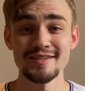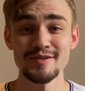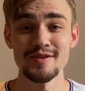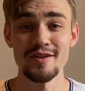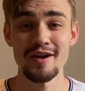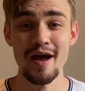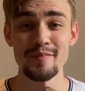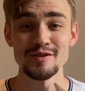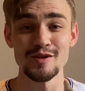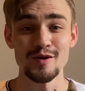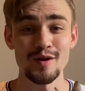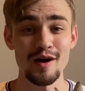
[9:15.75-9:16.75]
to another
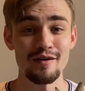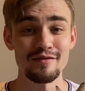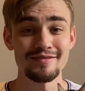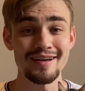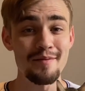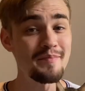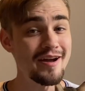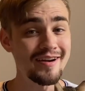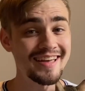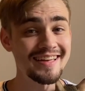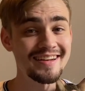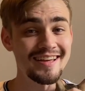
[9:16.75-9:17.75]
episode of
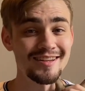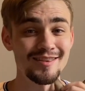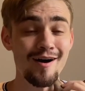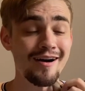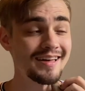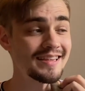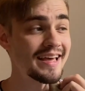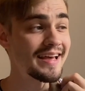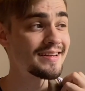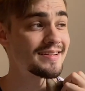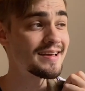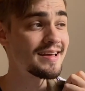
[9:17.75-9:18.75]
American in Lanka
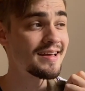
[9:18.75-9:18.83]
Land.